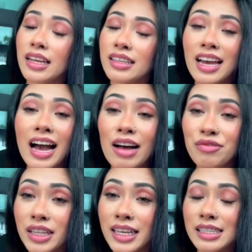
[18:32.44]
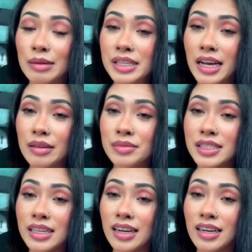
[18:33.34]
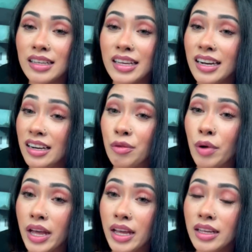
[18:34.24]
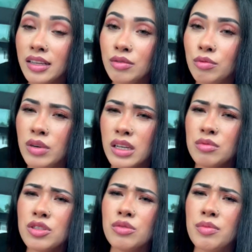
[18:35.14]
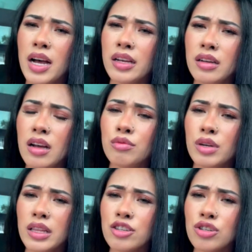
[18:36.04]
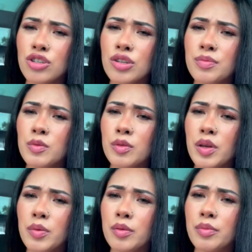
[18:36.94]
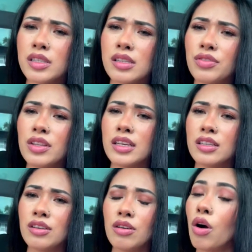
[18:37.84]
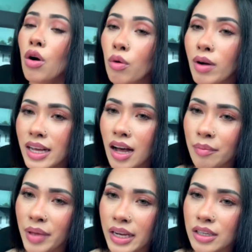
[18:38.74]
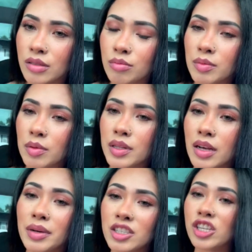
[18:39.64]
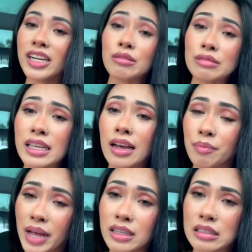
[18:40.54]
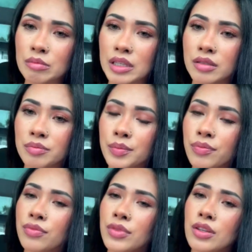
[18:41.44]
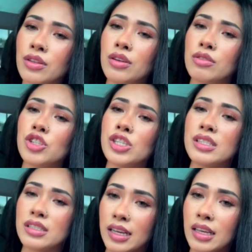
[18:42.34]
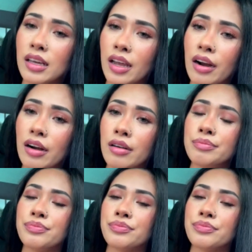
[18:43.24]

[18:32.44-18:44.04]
yeah, I feel like sometimes it kind of get in the way when it comes to my relationships with people because I feel like, oh, I got abandoned, blah blah blah. But she didn't really abandon me. She's taking care